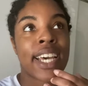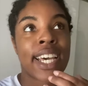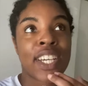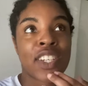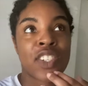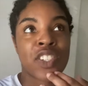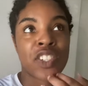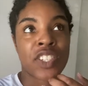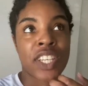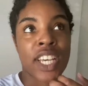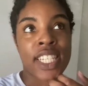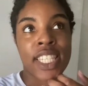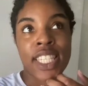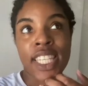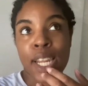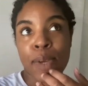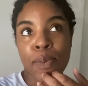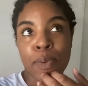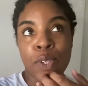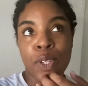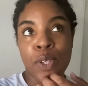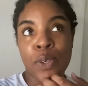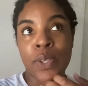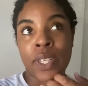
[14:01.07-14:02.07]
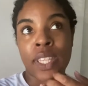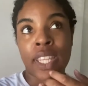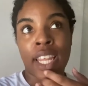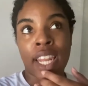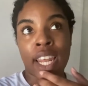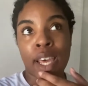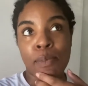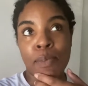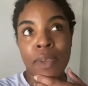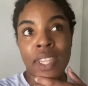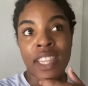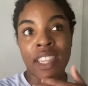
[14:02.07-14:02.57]
exercise that I've been doing that
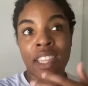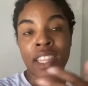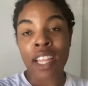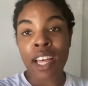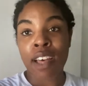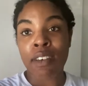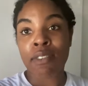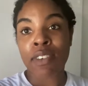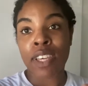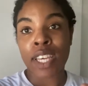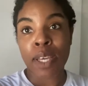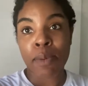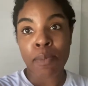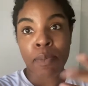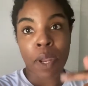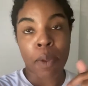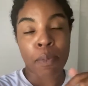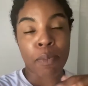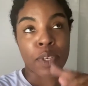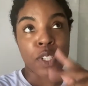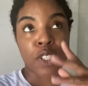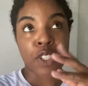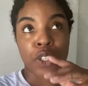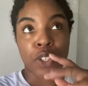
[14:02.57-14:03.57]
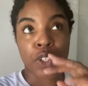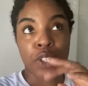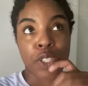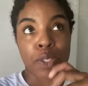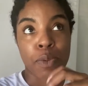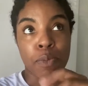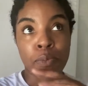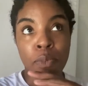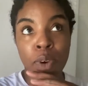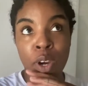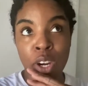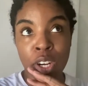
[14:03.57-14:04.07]
I've been loving, but I'm gonna show you
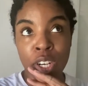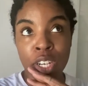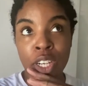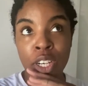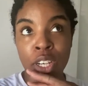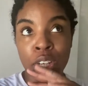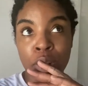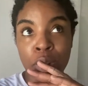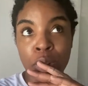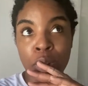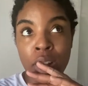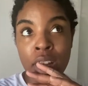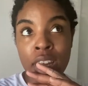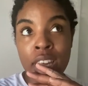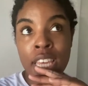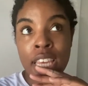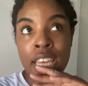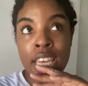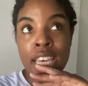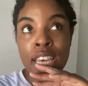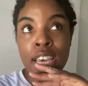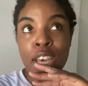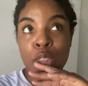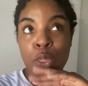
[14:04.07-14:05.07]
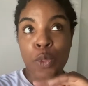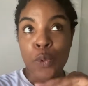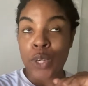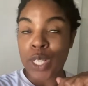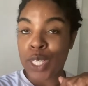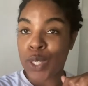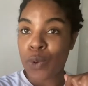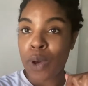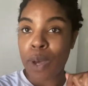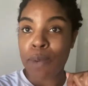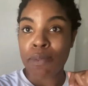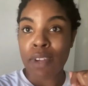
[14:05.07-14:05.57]
tomorrow. The
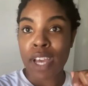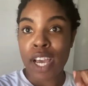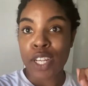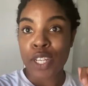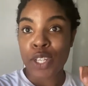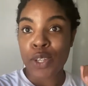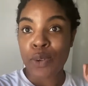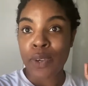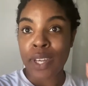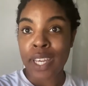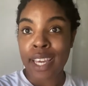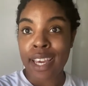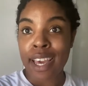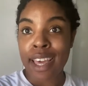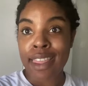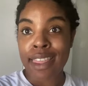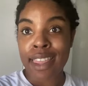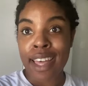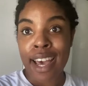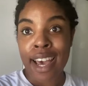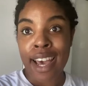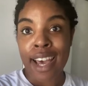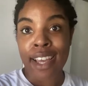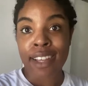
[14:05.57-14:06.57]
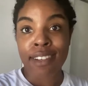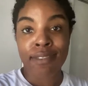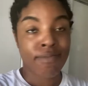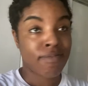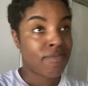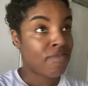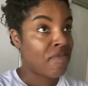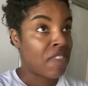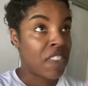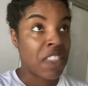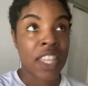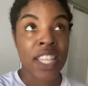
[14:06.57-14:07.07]
reason why I'm not doing that
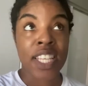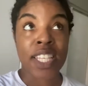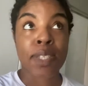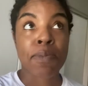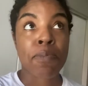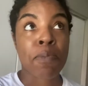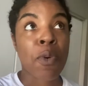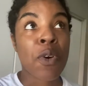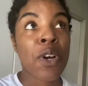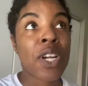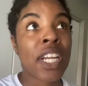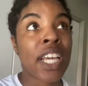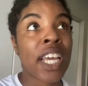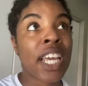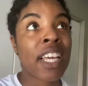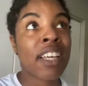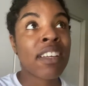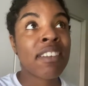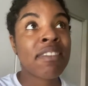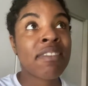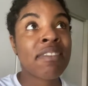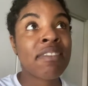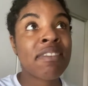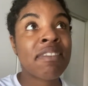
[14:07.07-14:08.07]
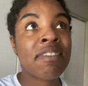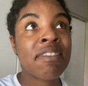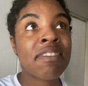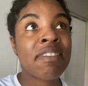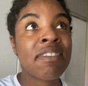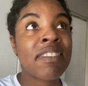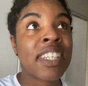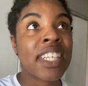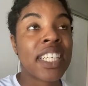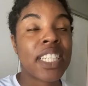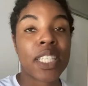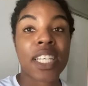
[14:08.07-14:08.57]
this morning
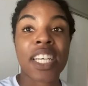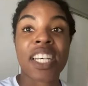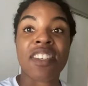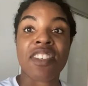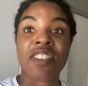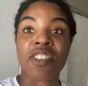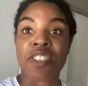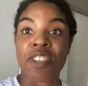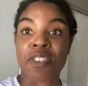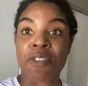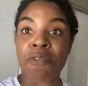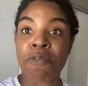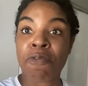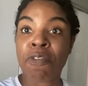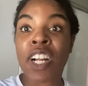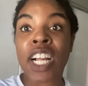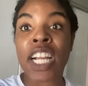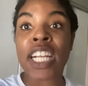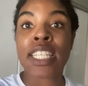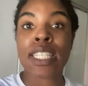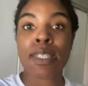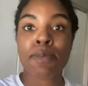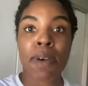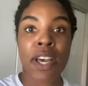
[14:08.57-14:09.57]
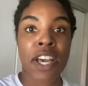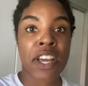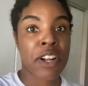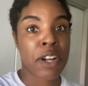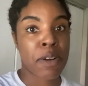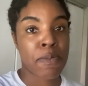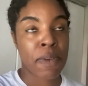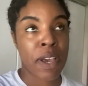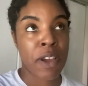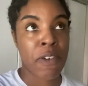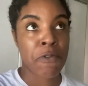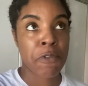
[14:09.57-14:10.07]
is because there's a freaking spider
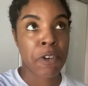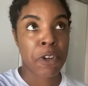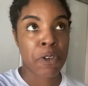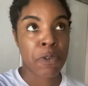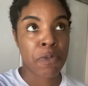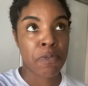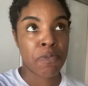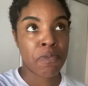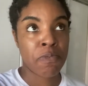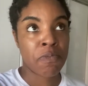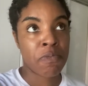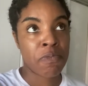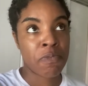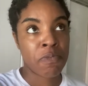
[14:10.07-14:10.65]
in my room